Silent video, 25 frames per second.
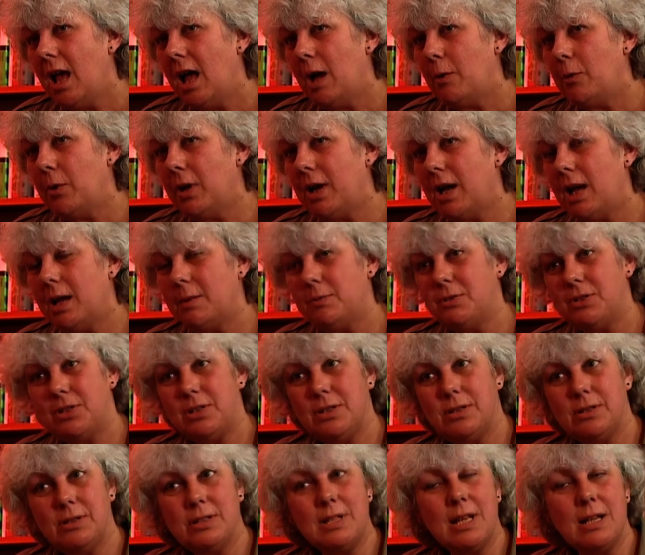where I was
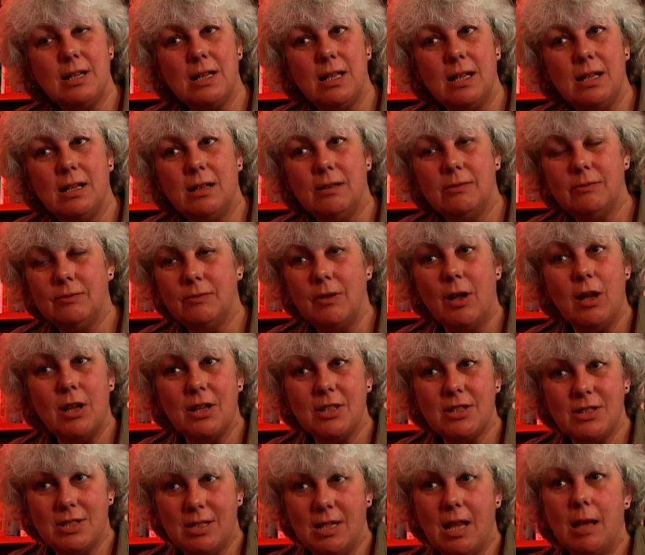studying a
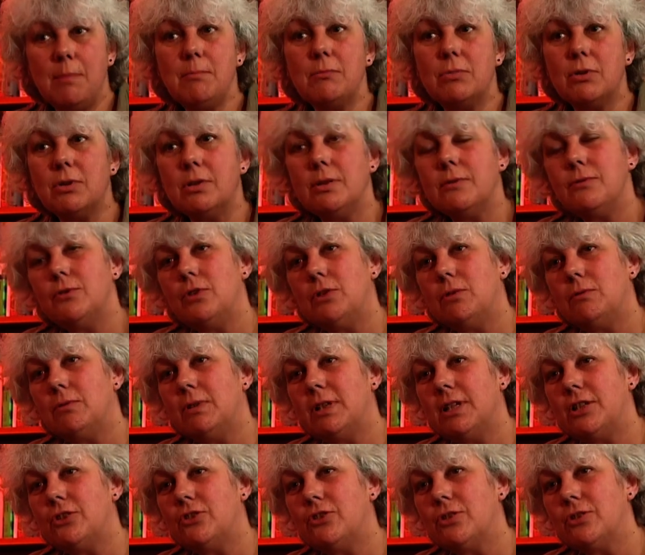vast number of new
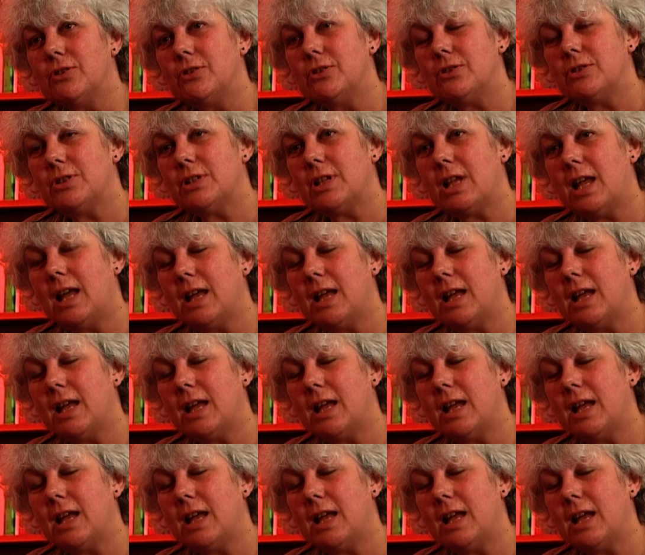religions